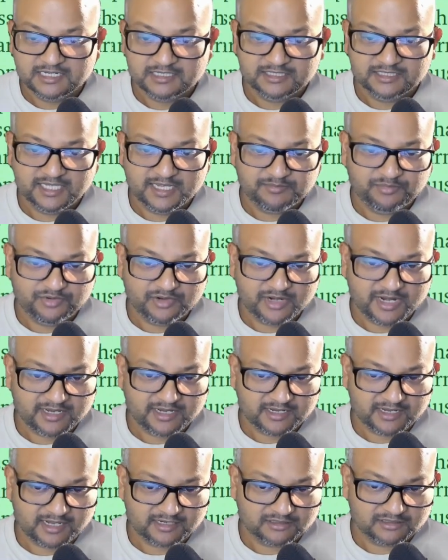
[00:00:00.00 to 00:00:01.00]
they
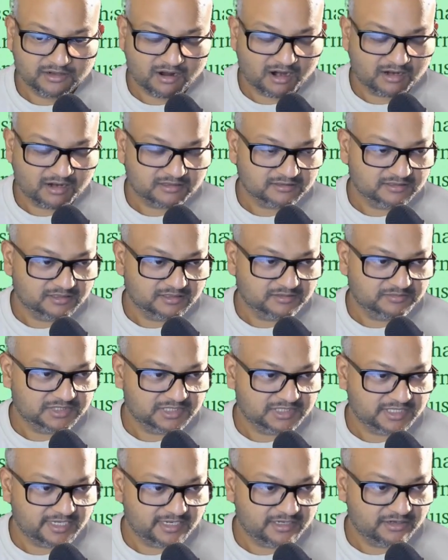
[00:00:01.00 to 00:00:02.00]
break algorithms
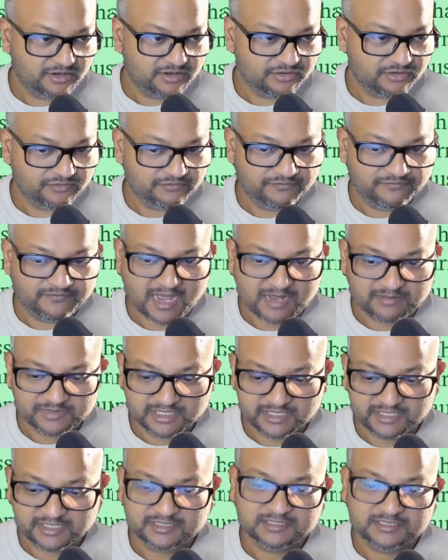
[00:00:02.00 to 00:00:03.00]
into
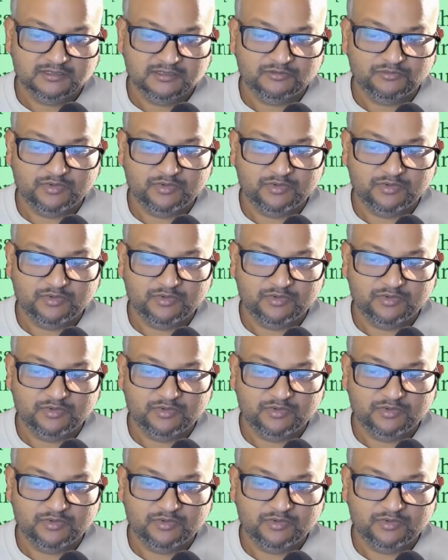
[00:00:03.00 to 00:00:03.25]
families,